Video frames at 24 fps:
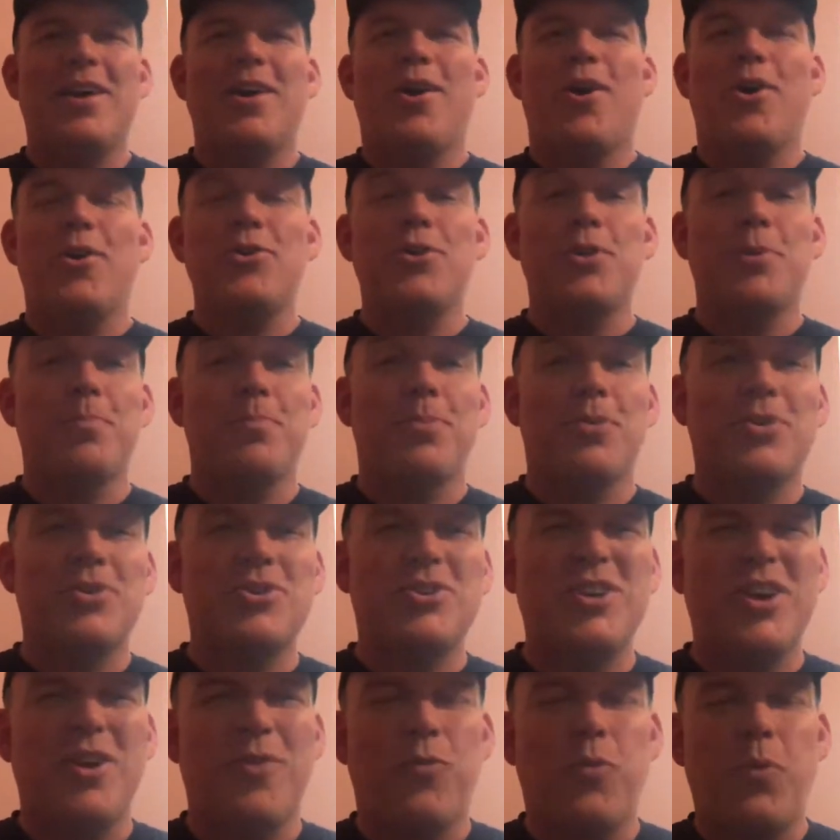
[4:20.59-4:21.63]
on your
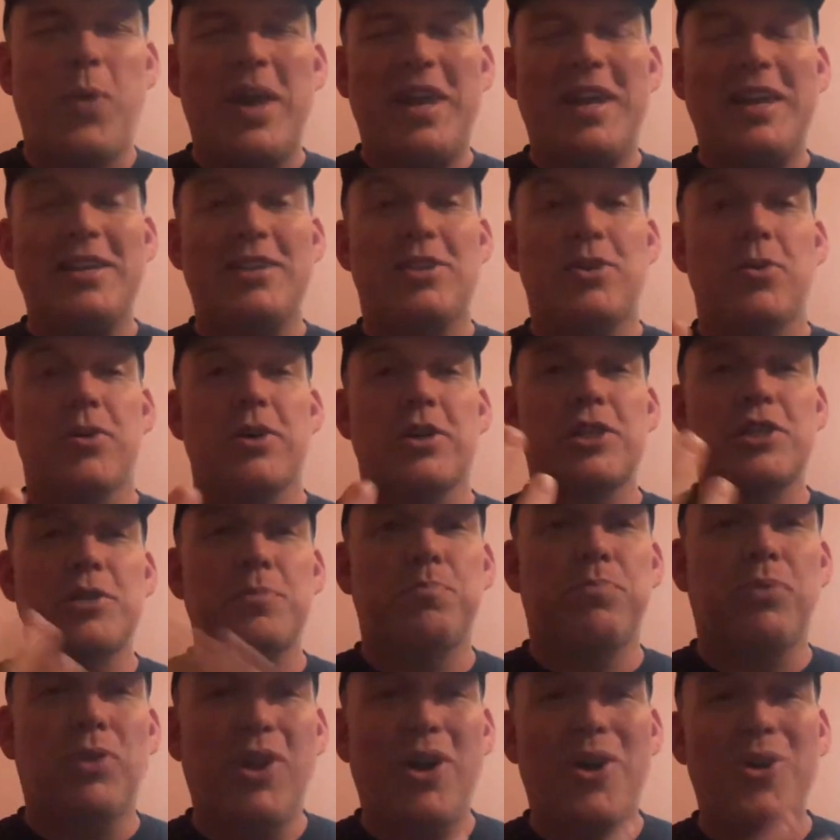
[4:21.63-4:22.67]
bookshelf, waiting to
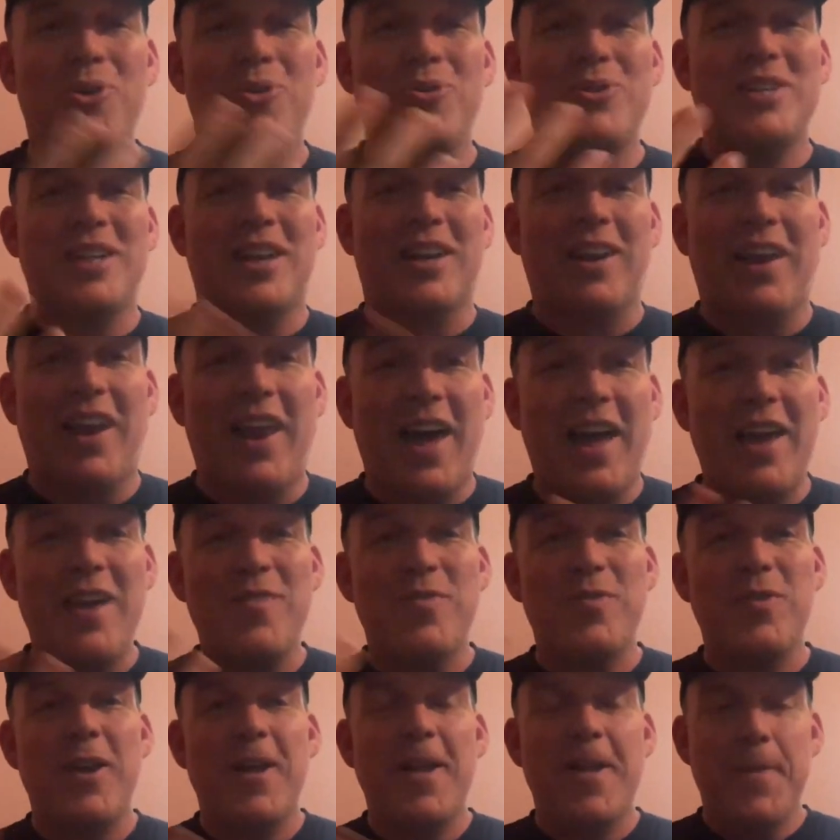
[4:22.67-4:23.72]
explode to
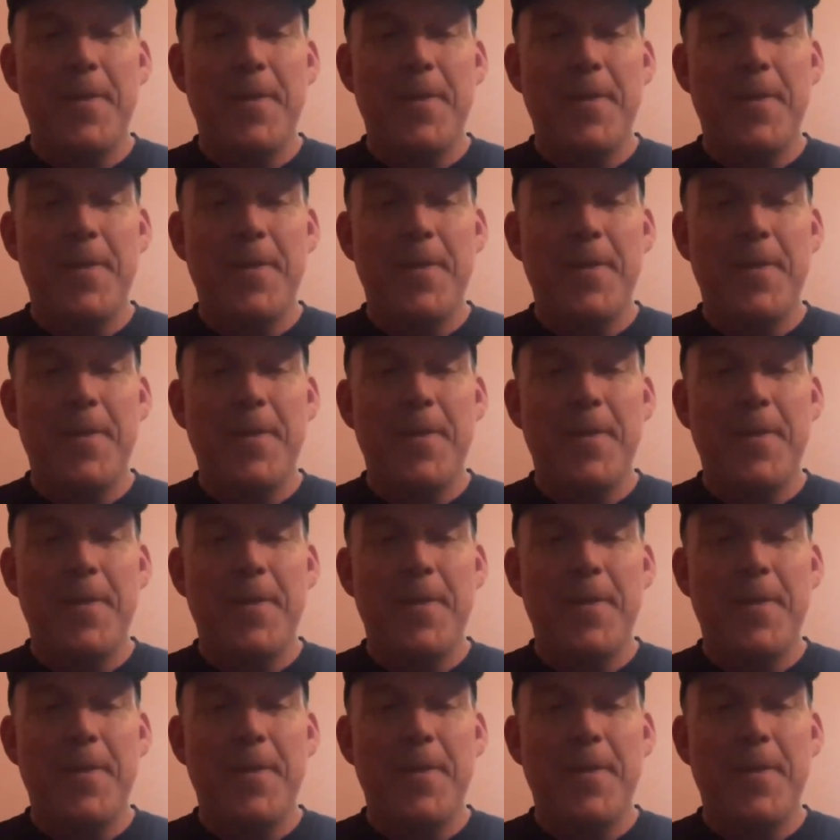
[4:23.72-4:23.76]
life,